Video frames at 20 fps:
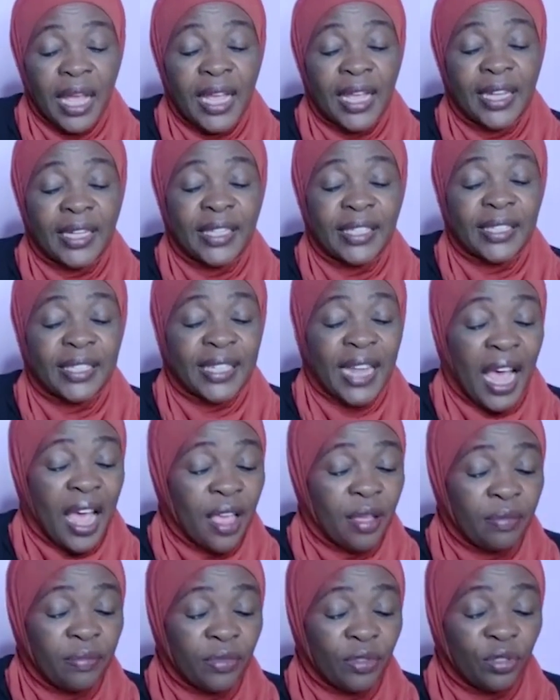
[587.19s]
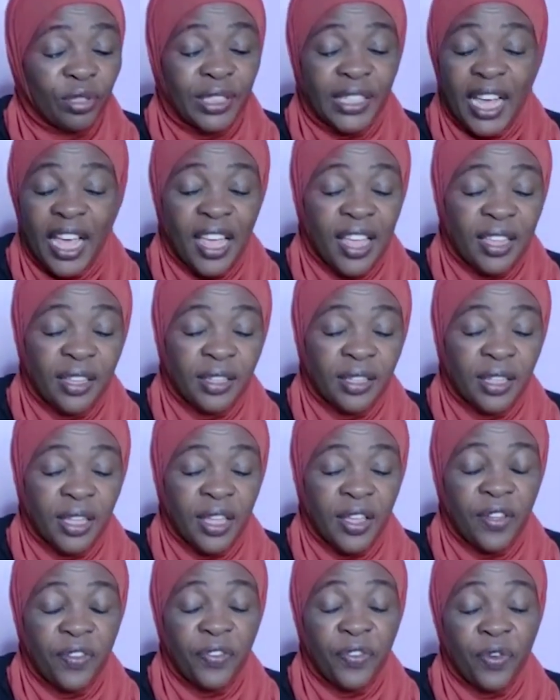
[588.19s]
it is time to change
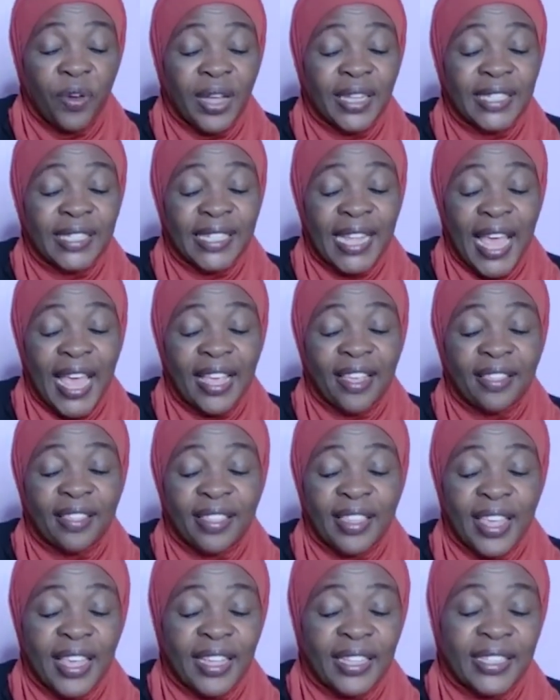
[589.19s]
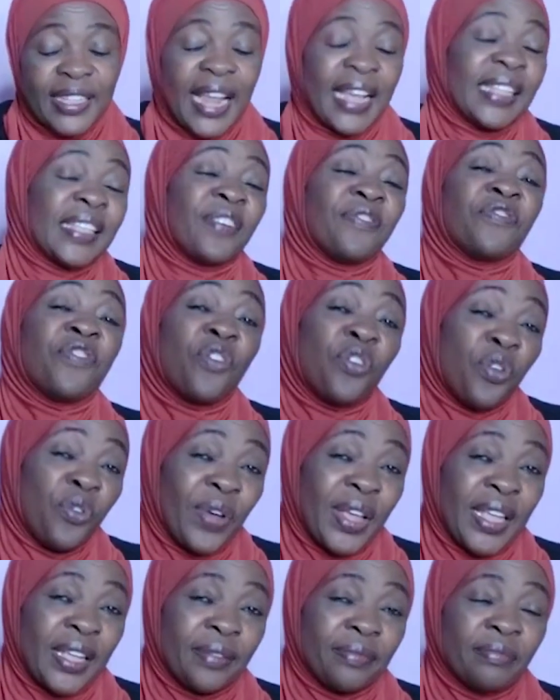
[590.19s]
if you are saying things like the
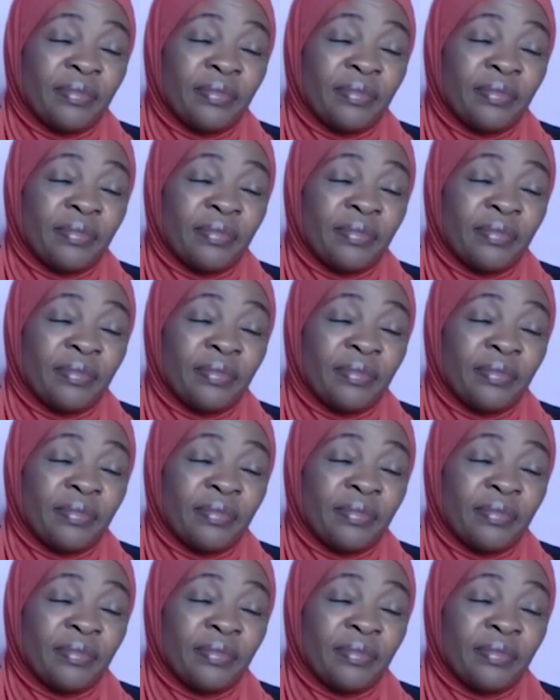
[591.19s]
following.